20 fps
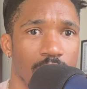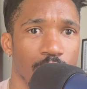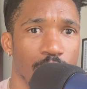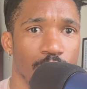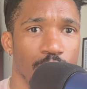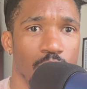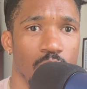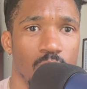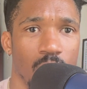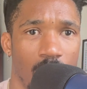
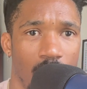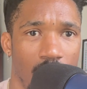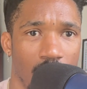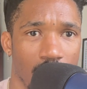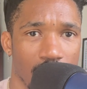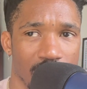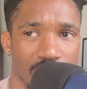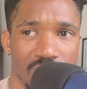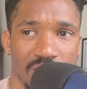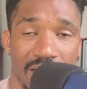You
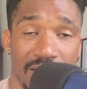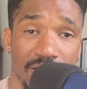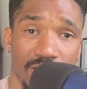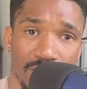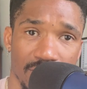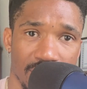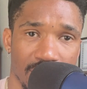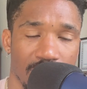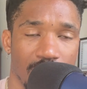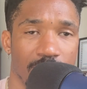are setting
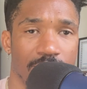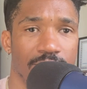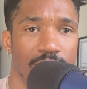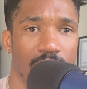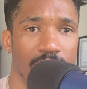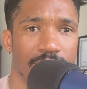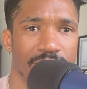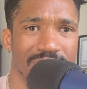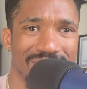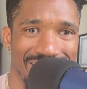yourself
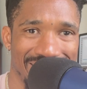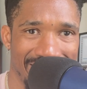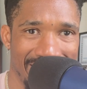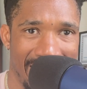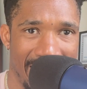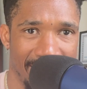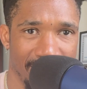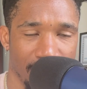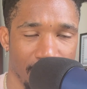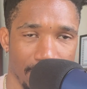up for
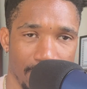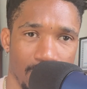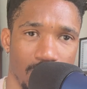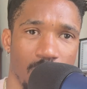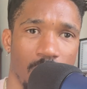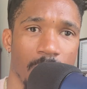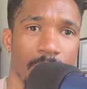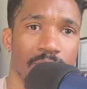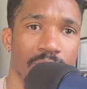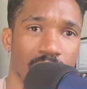disaster.
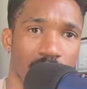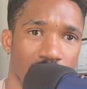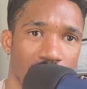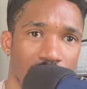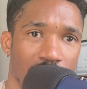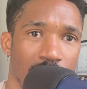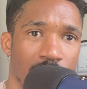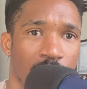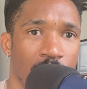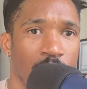You are
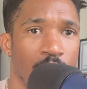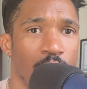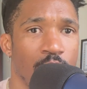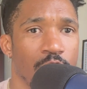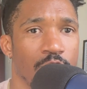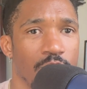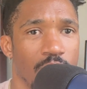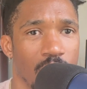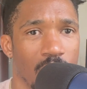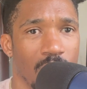building
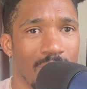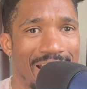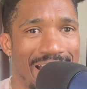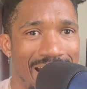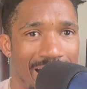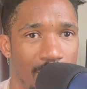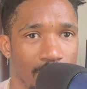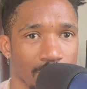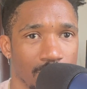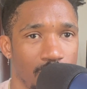your
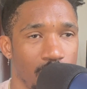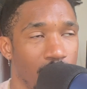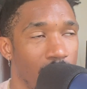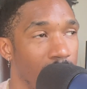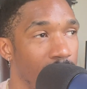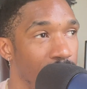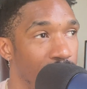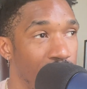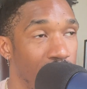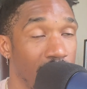house. You
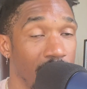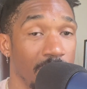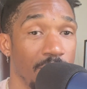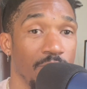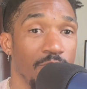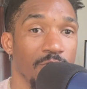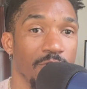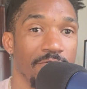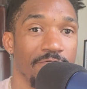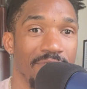are
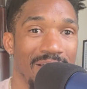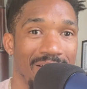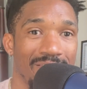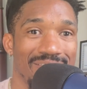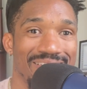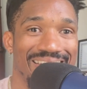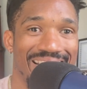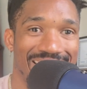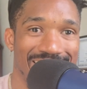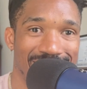putting your
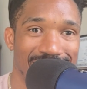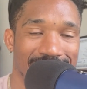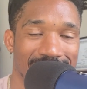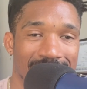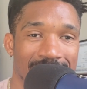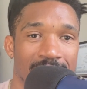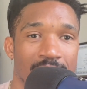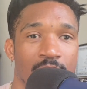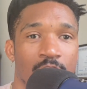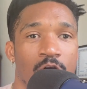
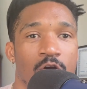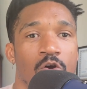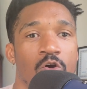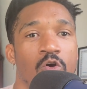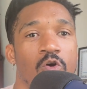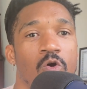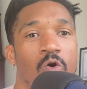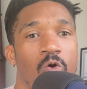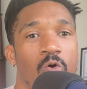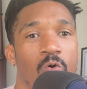foundation
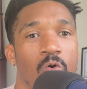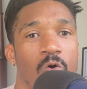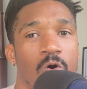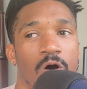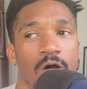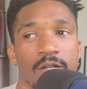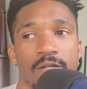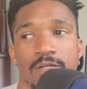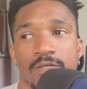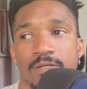
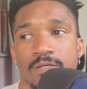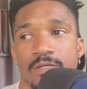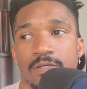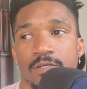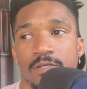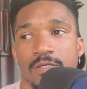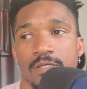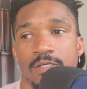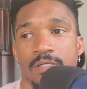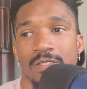on
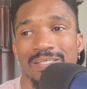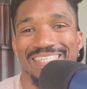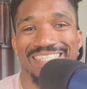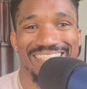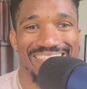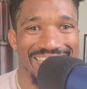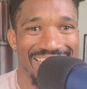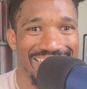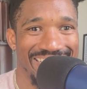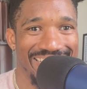
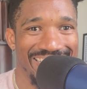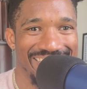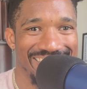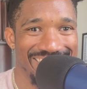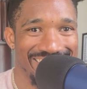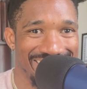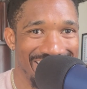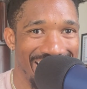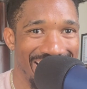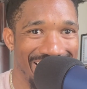sinking
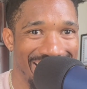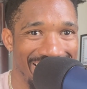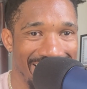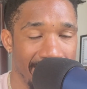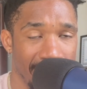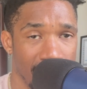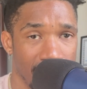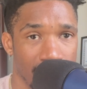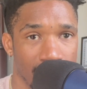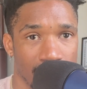sand.